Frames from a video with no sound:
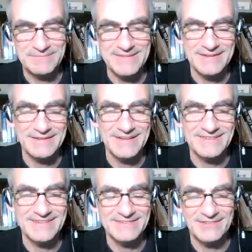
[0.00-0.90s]
yeah, it,
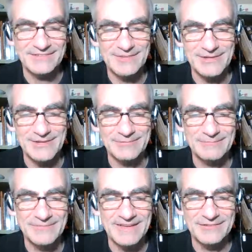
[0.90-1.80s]
it does come out,
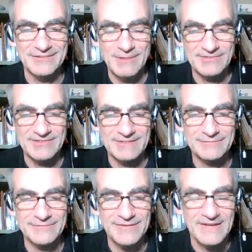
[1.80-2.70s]
especially if